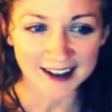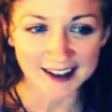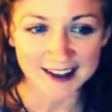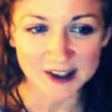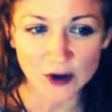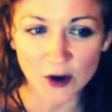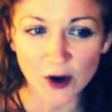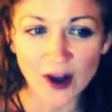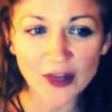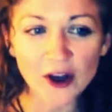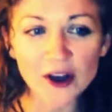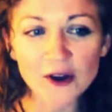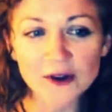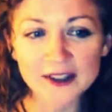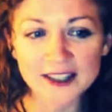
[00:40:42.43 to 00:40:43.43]
So I thought
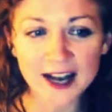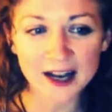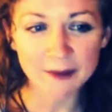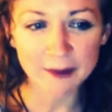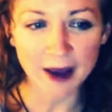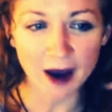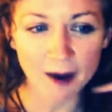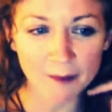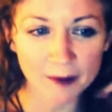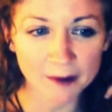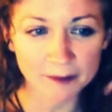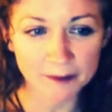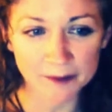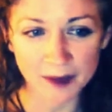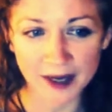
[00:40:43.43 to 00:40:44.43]
you were setting me up,
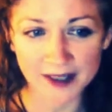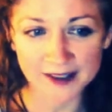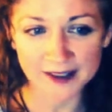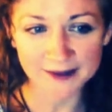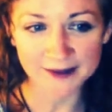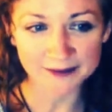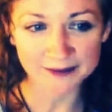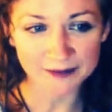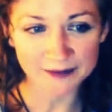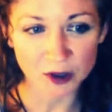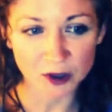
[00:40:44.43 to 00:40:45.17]
but you